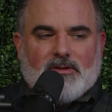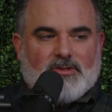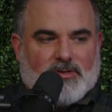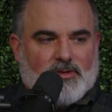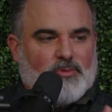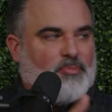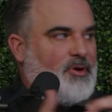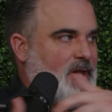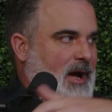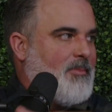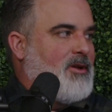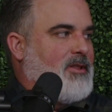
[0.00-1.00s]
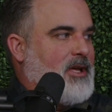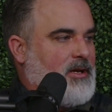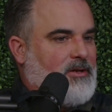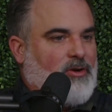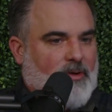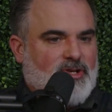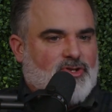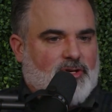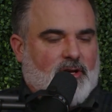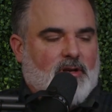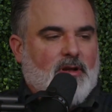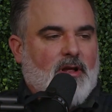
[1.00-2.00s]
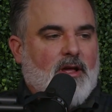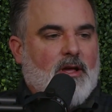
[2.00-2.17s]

to predominantly Christian.